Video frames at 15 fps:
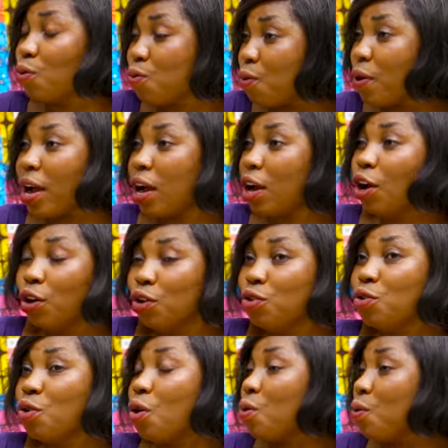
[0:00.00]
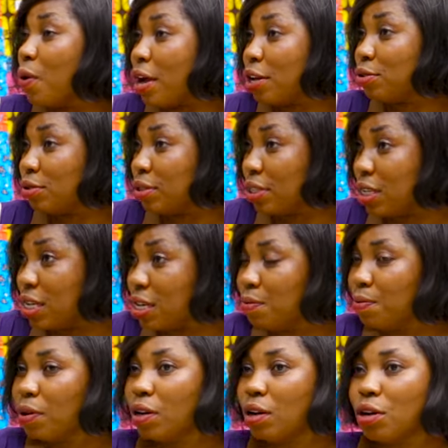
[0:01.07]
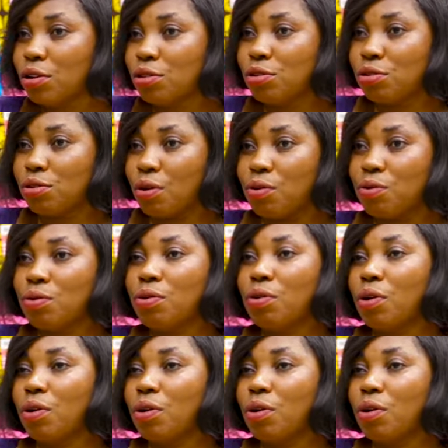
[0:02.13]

where nowhere to sleep. So